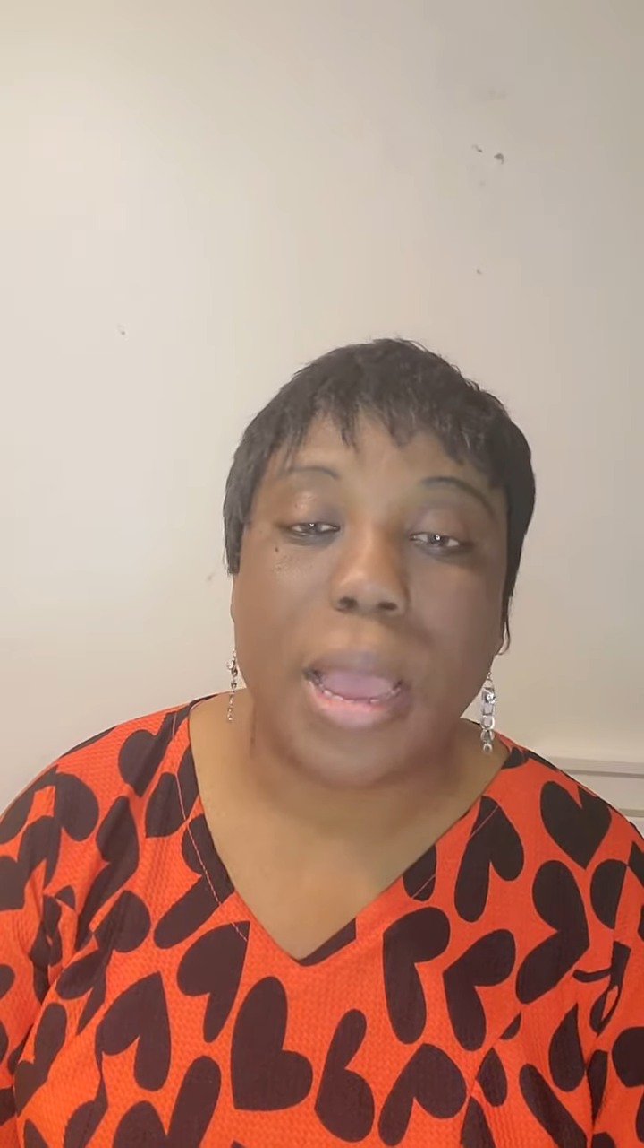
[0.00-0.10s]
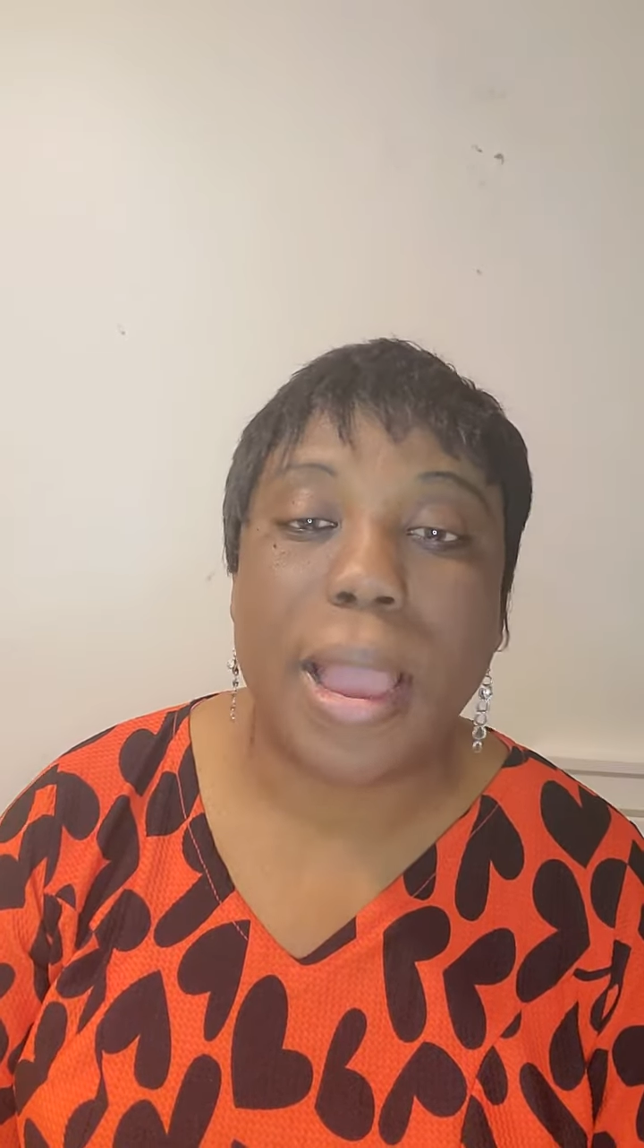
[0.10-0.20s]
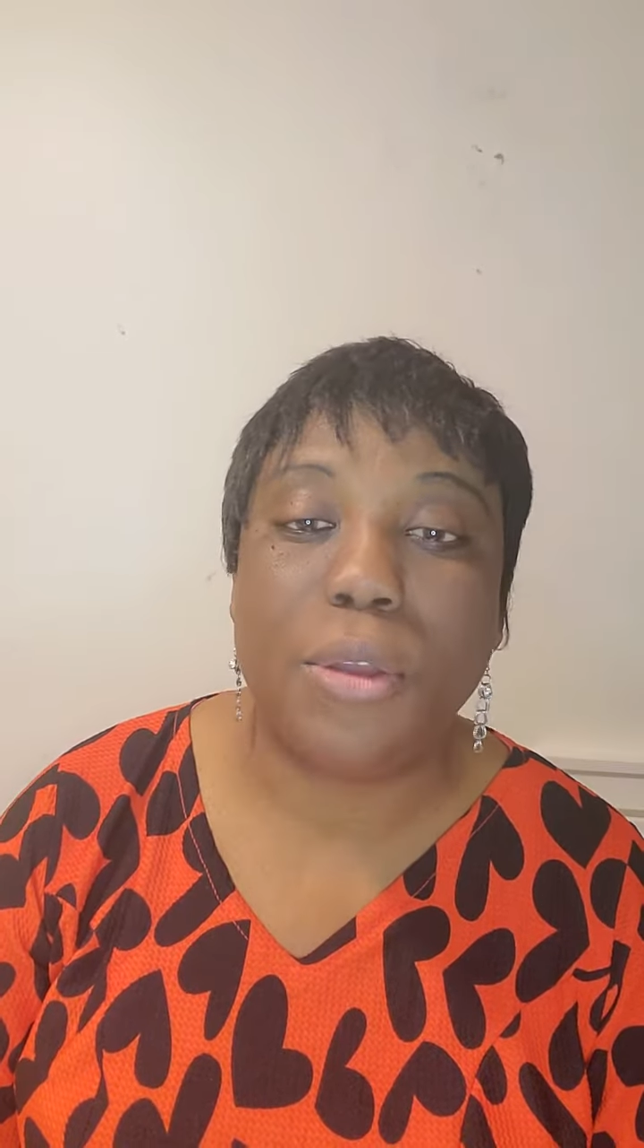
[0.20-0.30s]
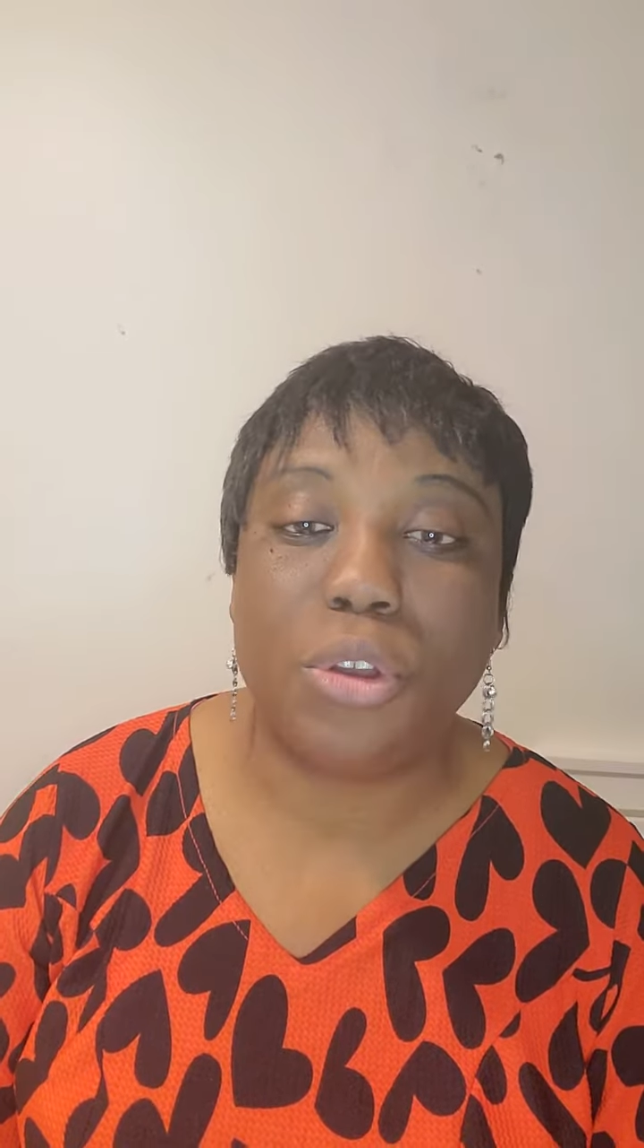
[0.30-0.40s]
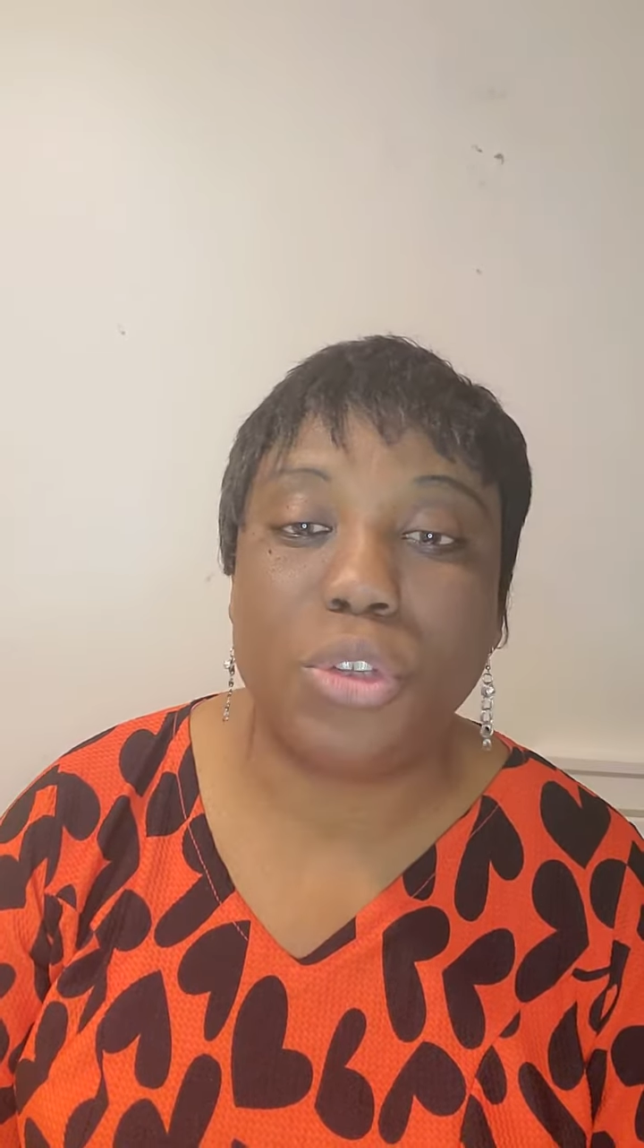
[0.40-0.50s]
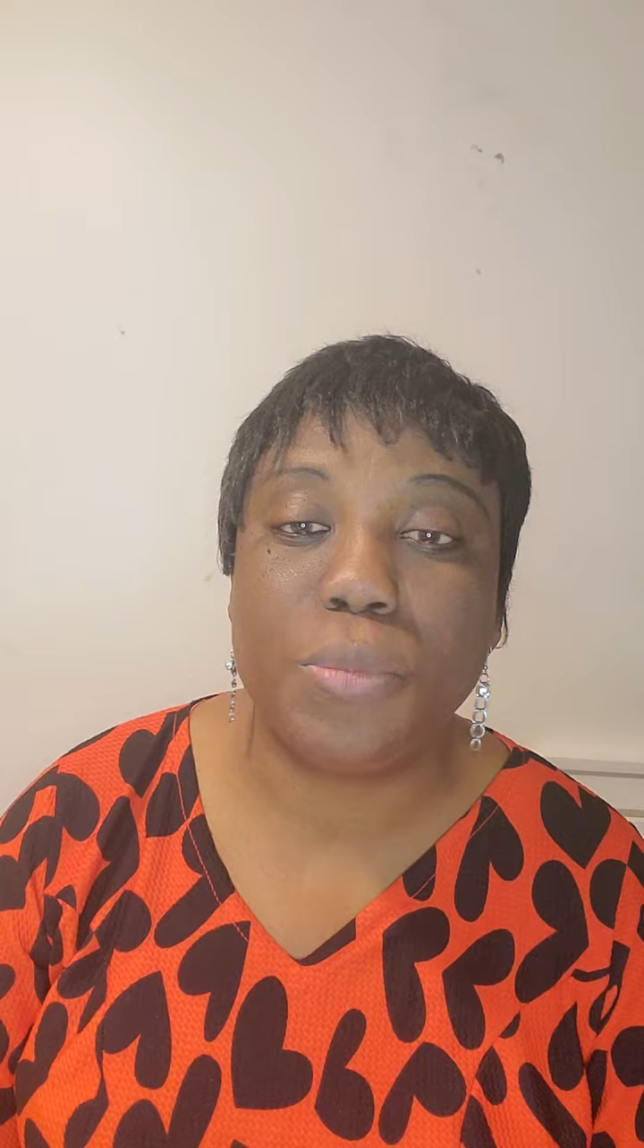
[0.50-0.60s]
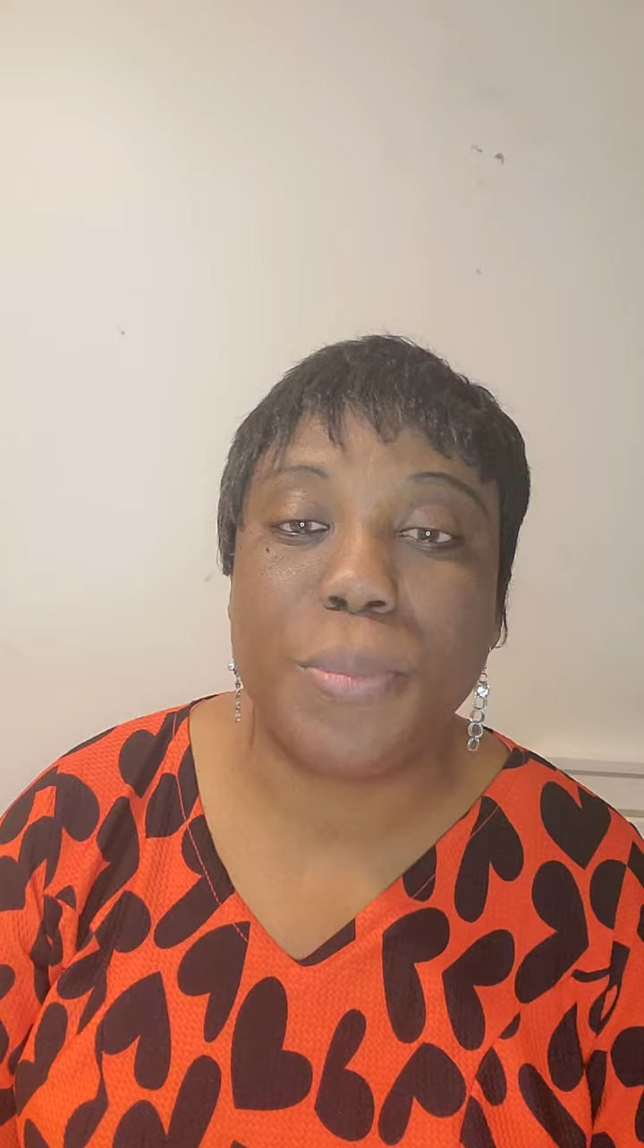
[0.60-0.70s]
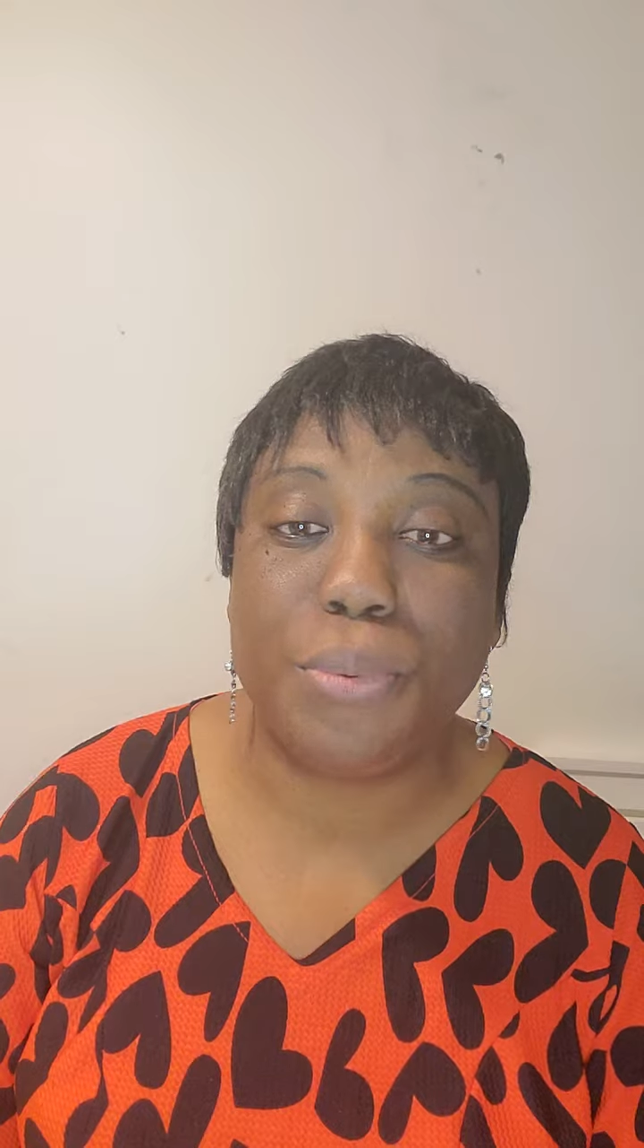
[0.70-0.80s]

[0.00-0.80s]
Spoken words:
I continue to be